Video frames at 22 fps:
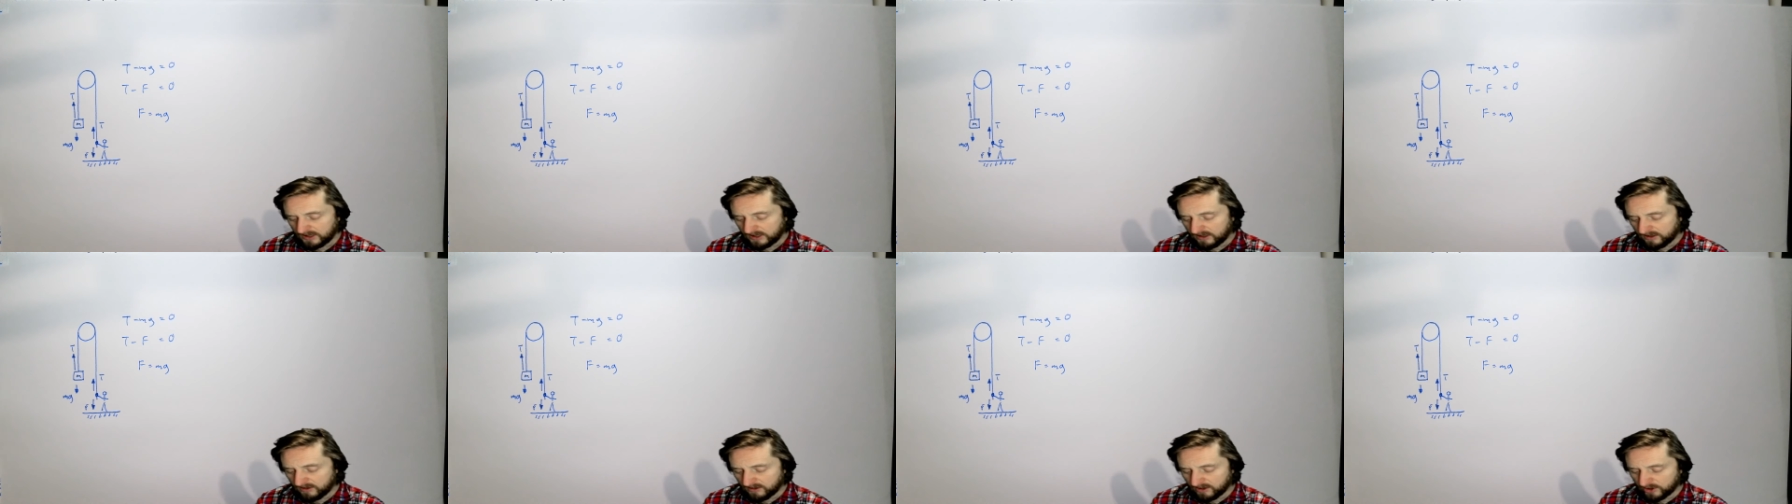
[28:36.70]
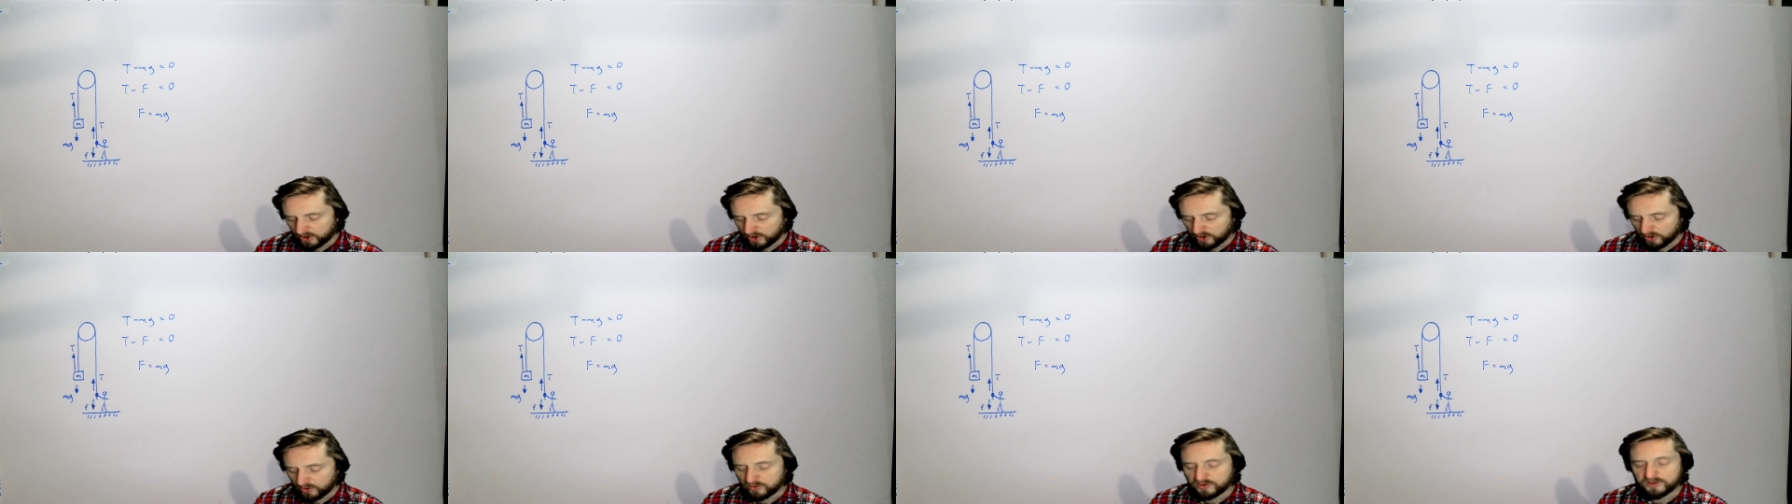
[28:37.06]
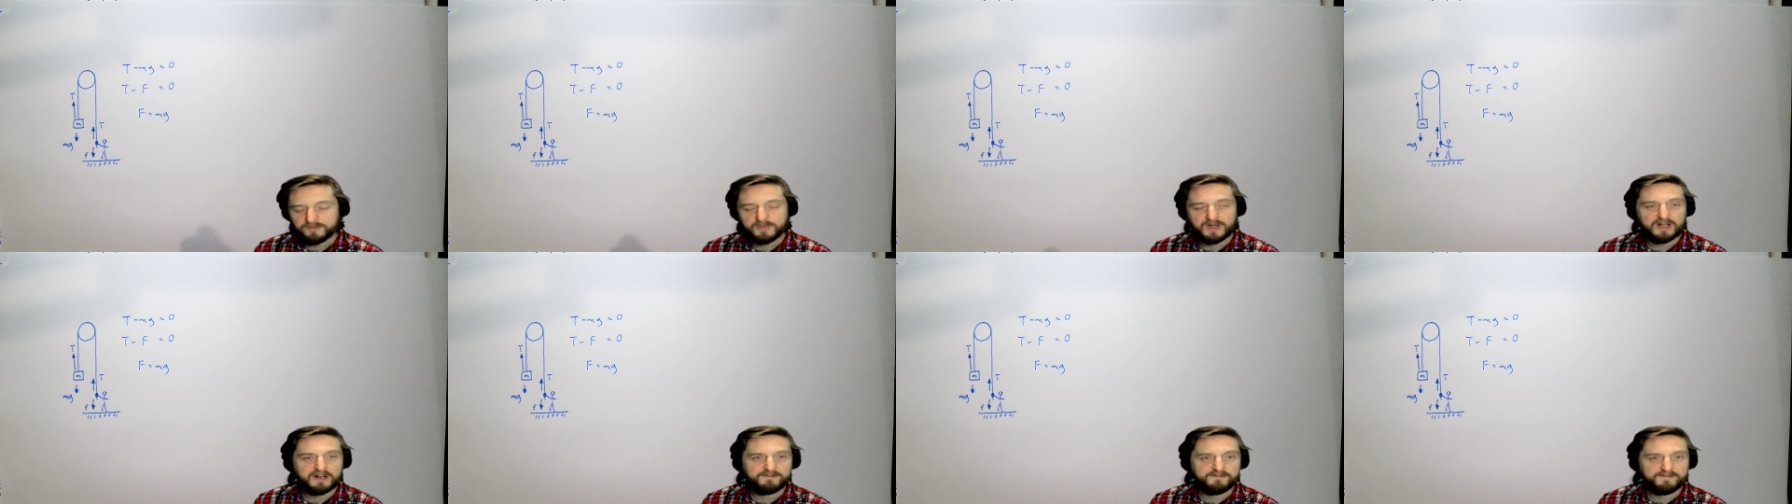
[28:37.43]
huge
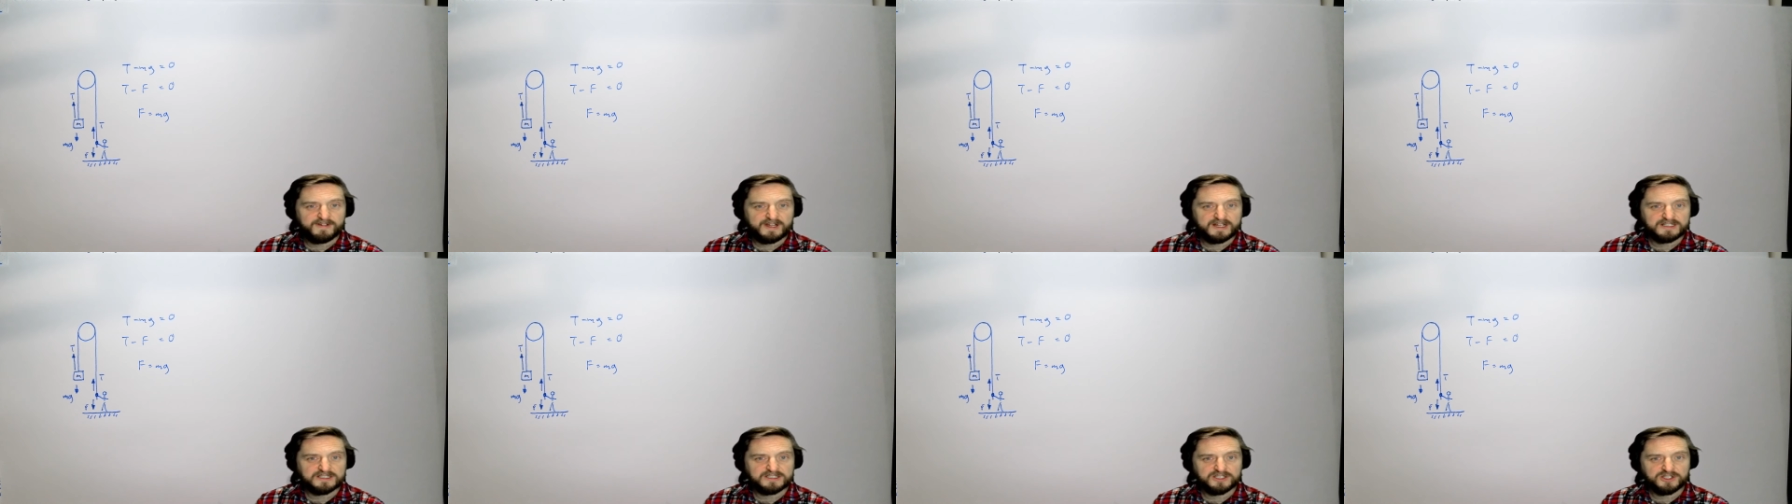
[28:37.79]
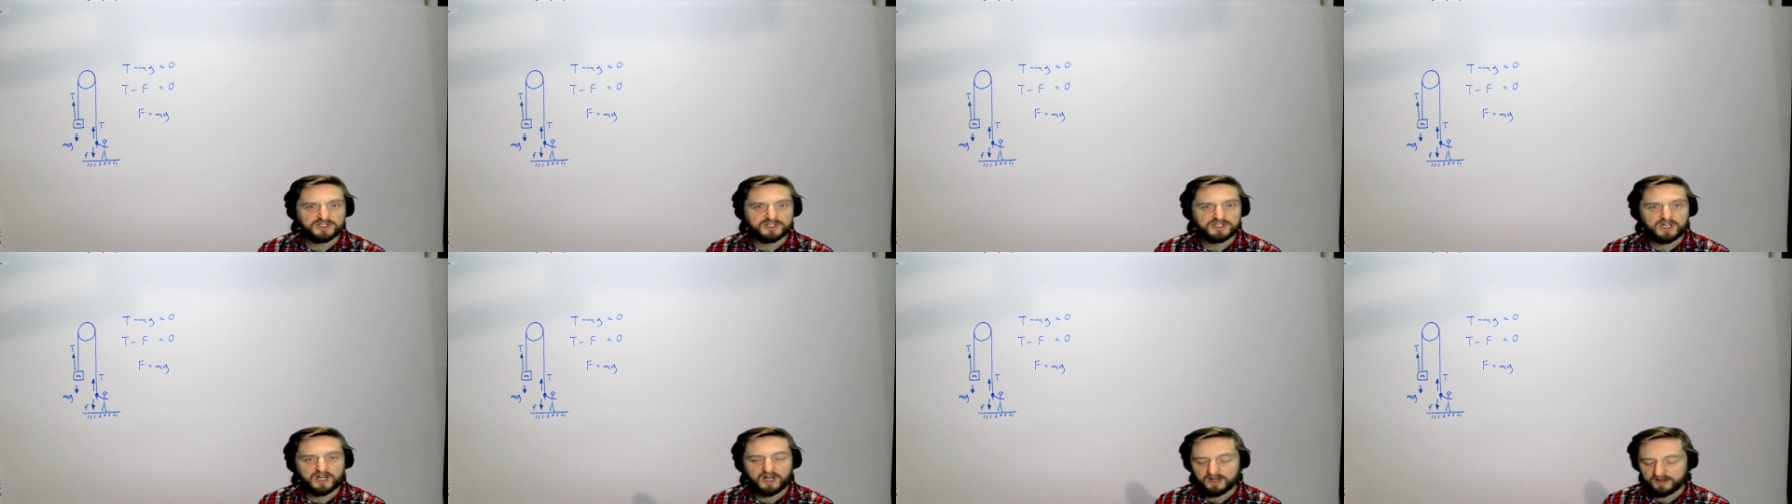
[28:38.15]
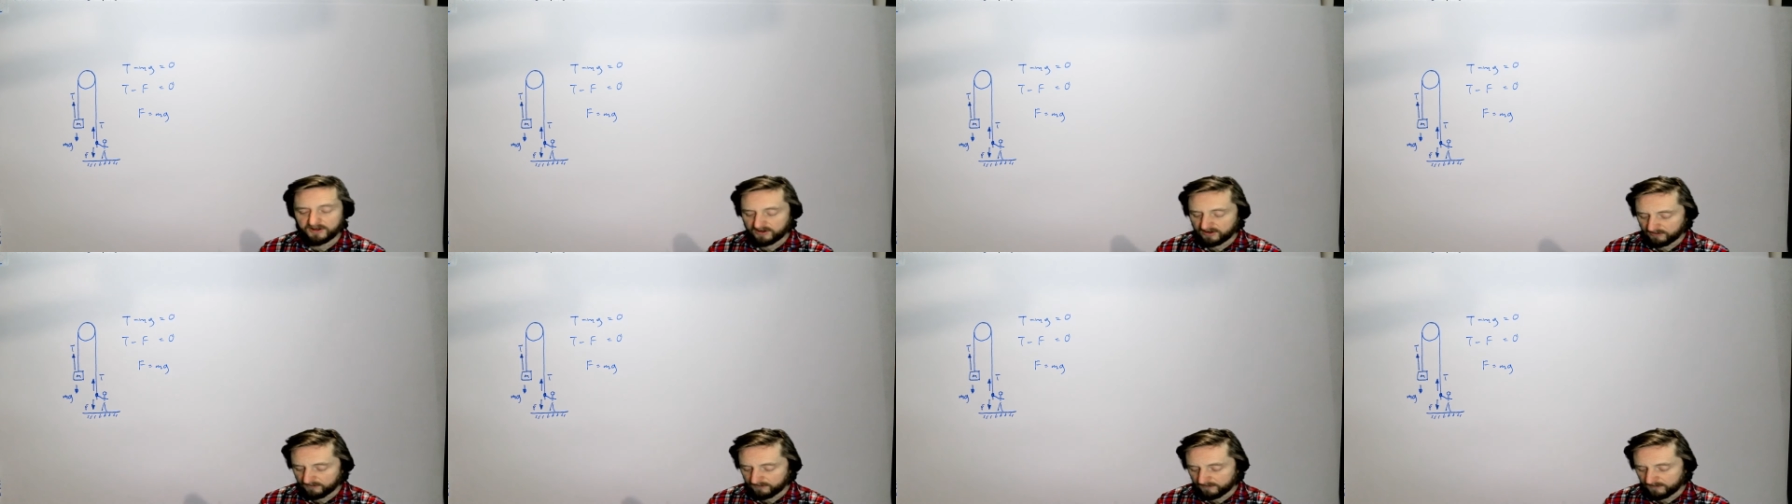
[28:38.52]
amount of advantage, other
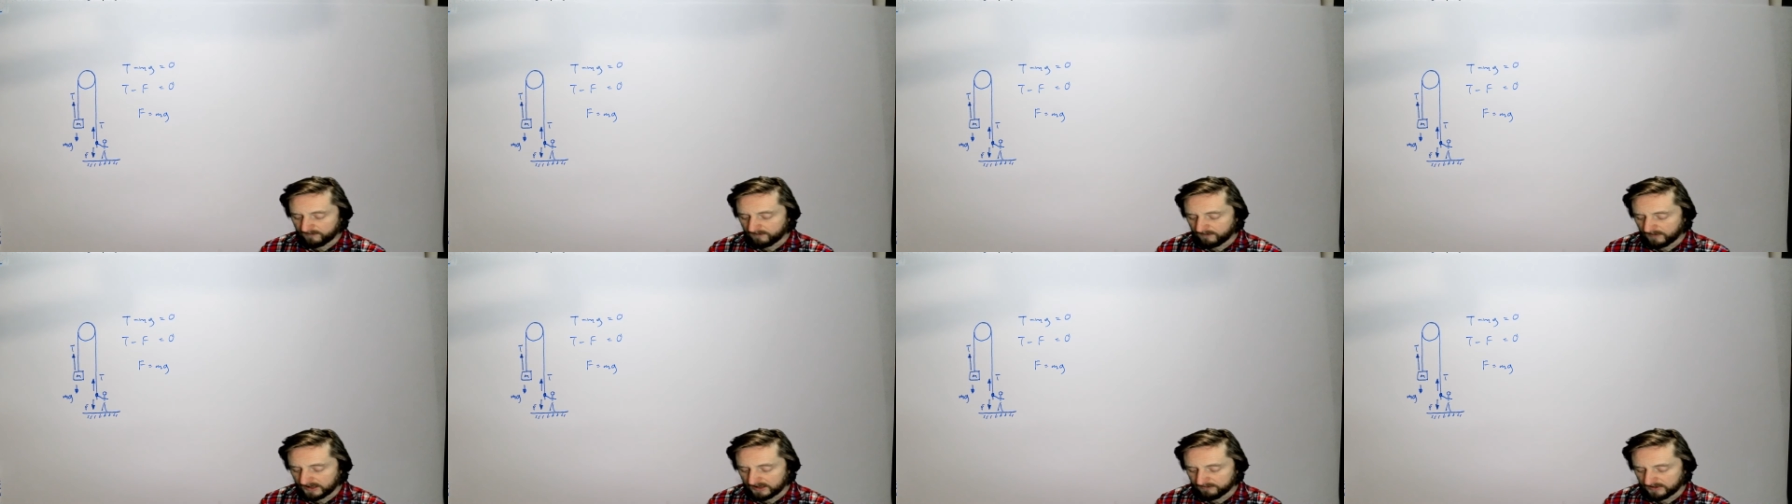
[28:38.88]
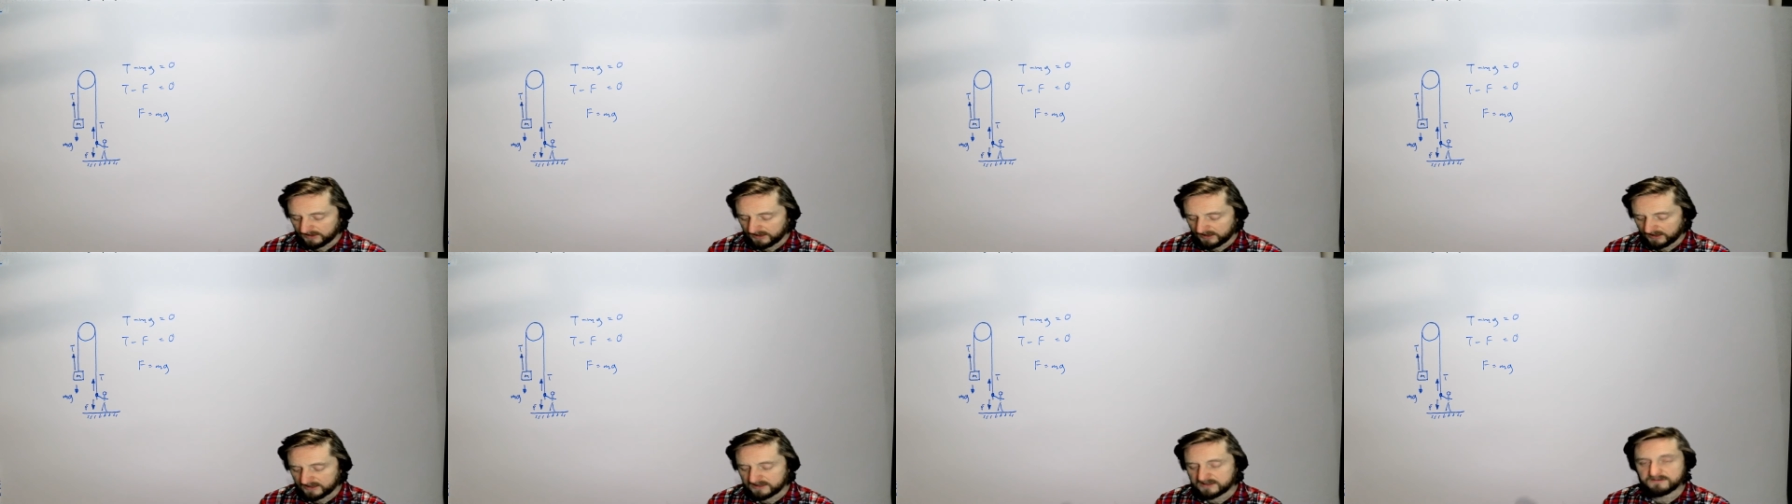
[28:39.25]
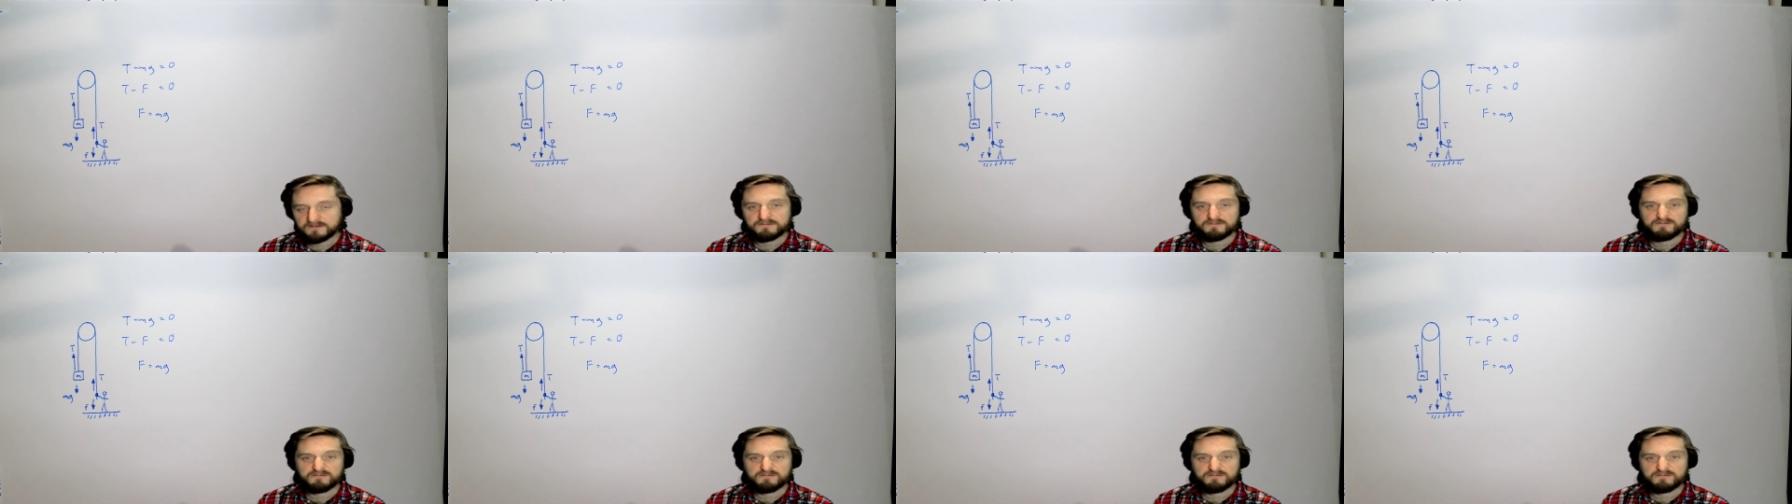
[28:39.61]
than maybe it's